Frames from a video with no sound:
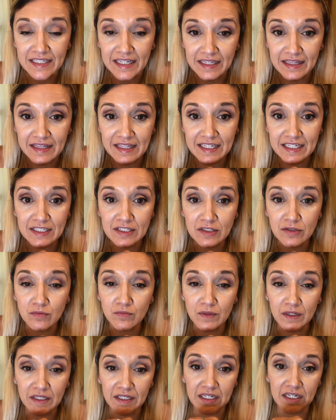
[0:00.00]
that this
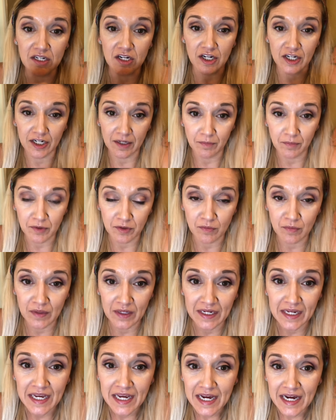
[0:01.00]
really caught up with me.